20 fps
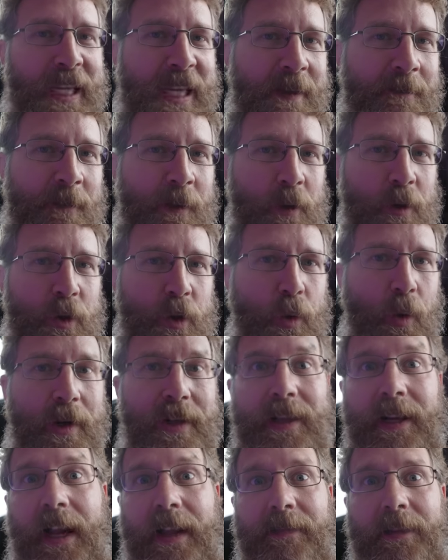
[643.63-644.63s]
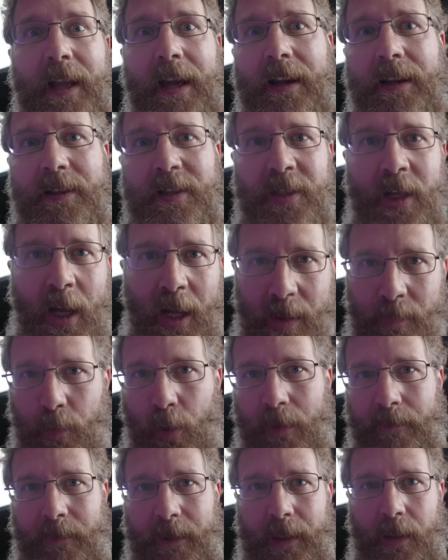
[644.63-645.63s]
If you enjoyed it, I've got a ton
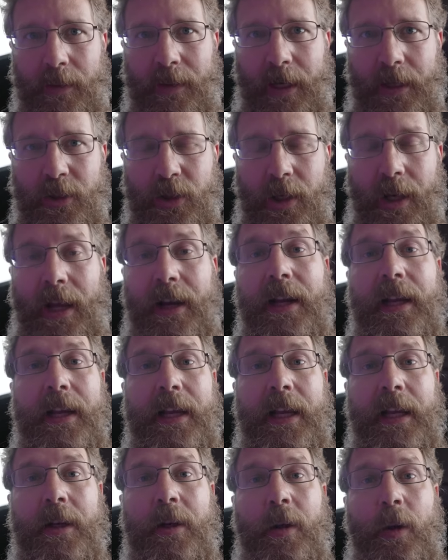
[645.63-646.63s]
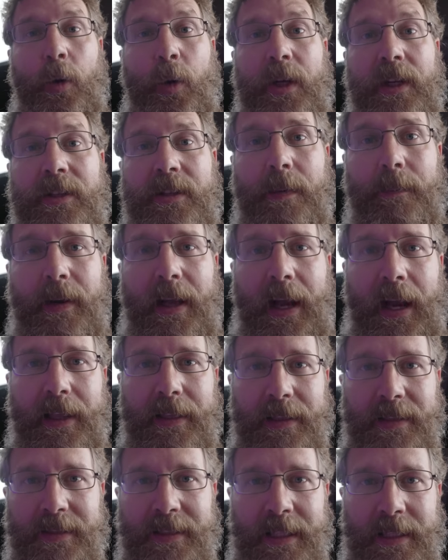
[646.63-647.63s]
more video that I shot, including some
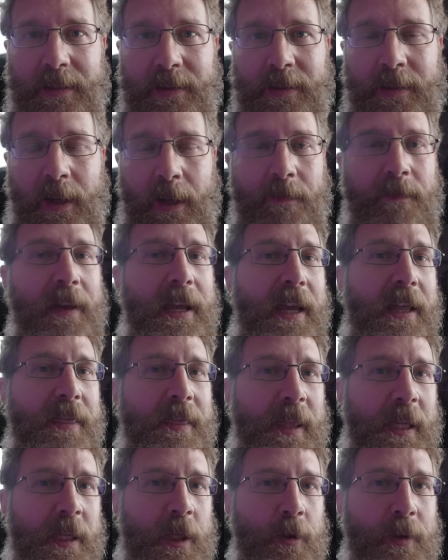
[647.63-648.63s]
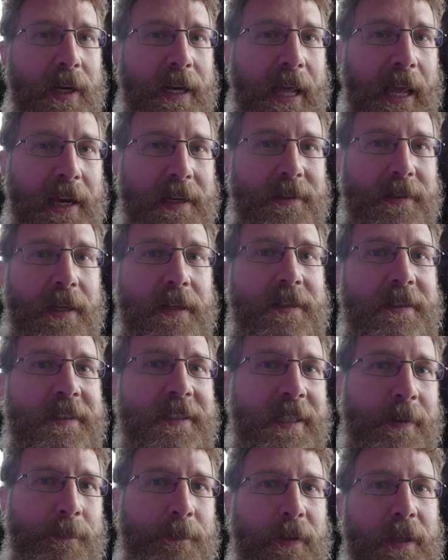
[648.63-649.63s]
behind the scenes stuff that you can access
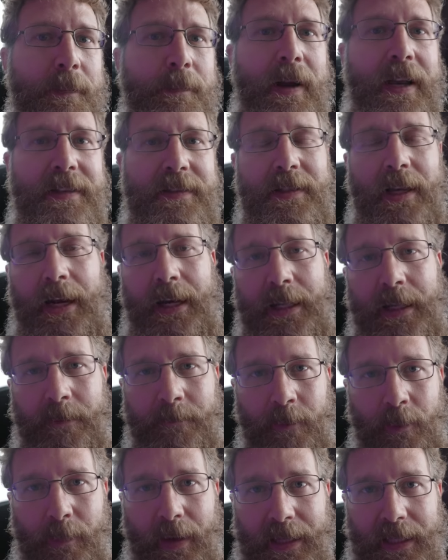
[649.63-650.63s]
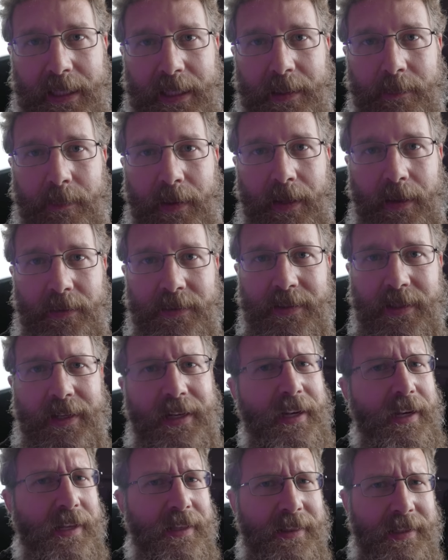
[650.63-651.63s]
simply by signing up for my emails.
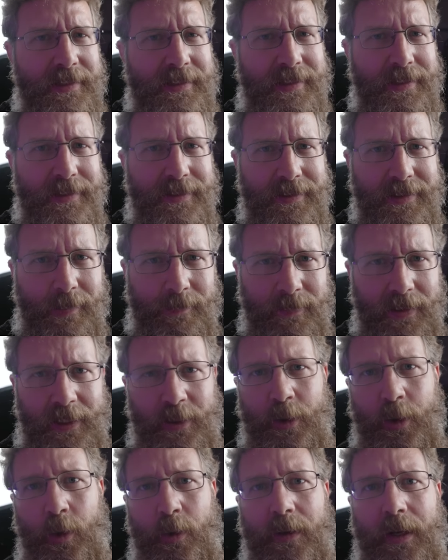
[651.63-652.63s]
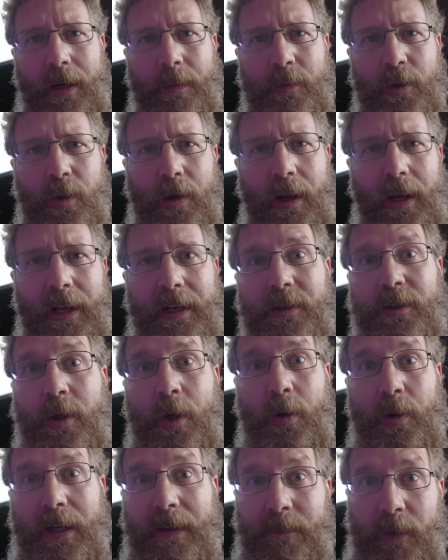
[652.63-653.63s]
This is something new that I'm trying,
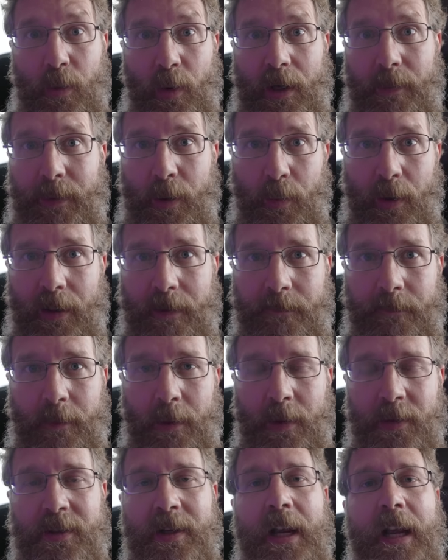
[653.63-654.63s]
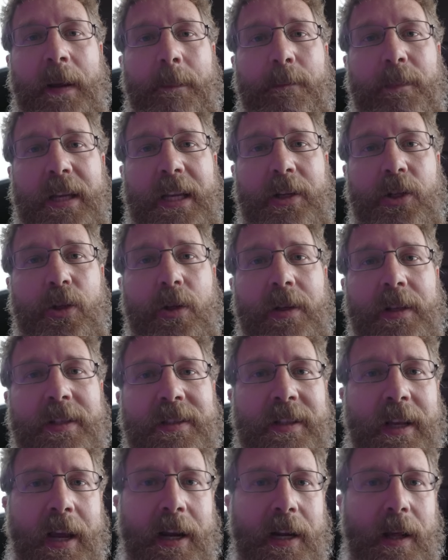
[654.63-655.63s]
so if you wanna be one of the first, be sure to
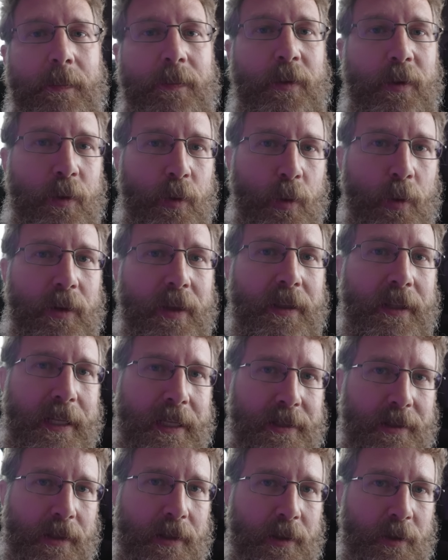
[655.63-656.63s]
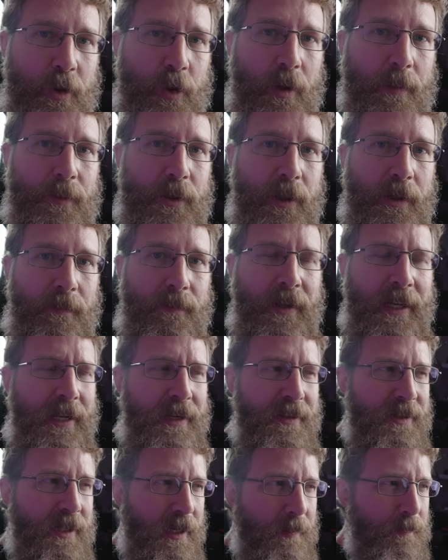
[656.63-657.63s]
sign up through the links in the description.
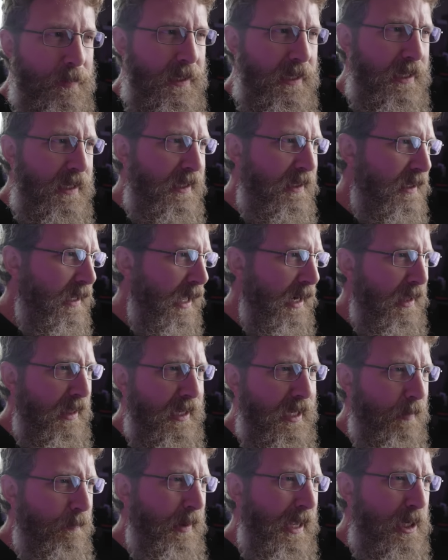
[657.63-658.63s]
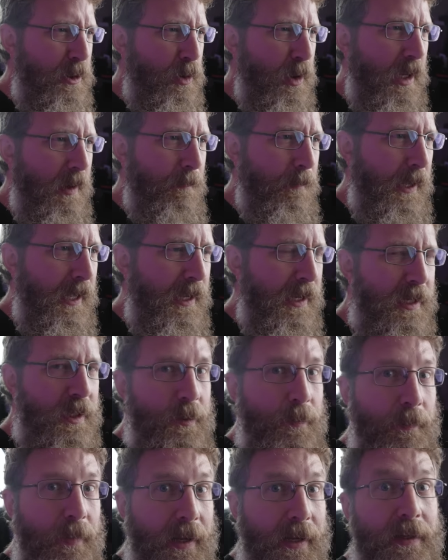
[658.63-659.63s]
It's gonna be kind of like a Patreon
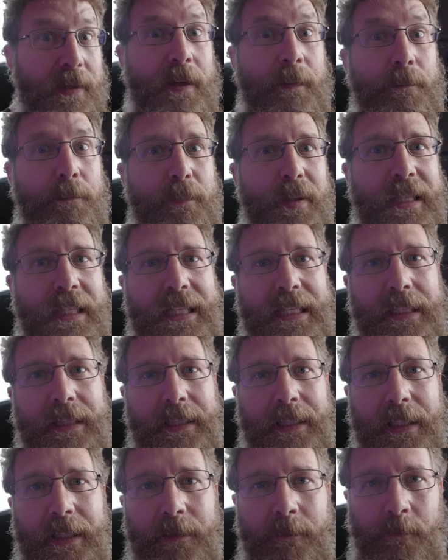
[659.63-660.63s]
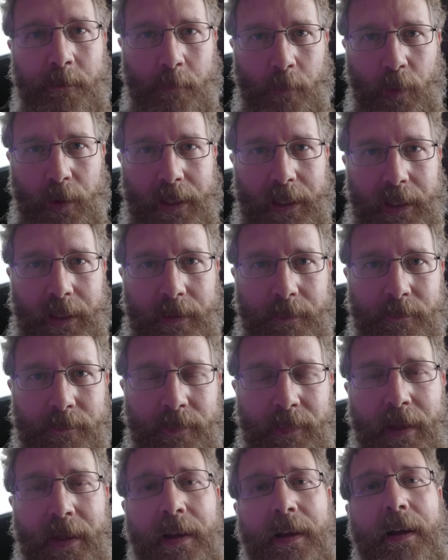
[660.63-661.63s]
page, but completely free.
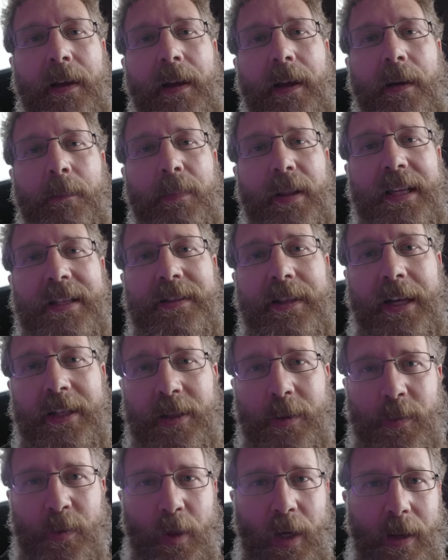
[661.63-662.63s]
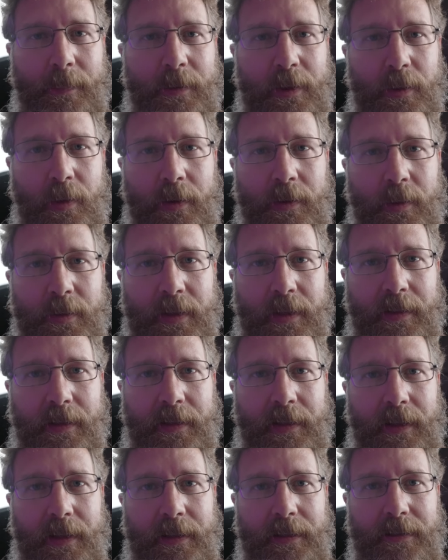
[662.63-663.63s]
Please like, subscribe, and do all those other
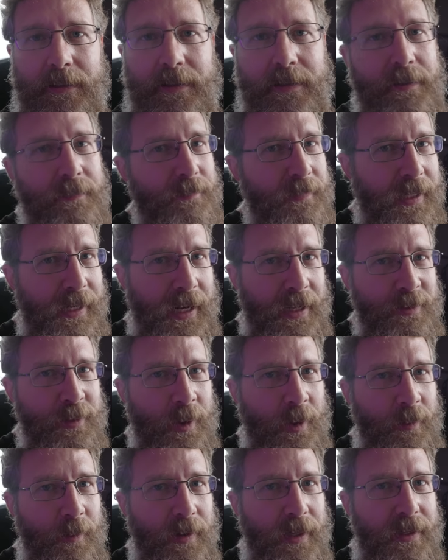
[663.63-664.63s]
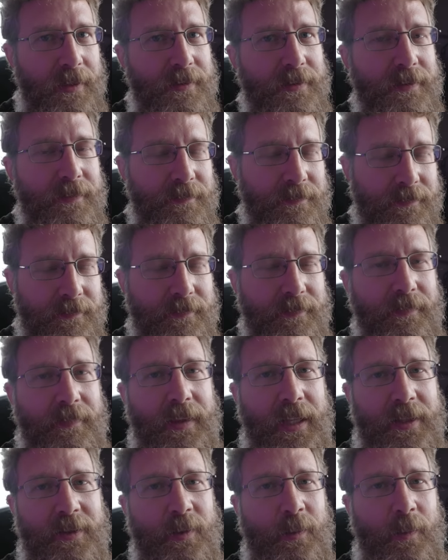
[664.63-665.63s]
things. And as always,
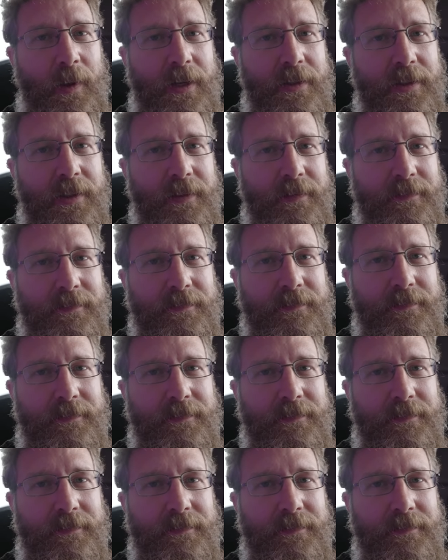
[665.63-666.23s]
thanks for watching.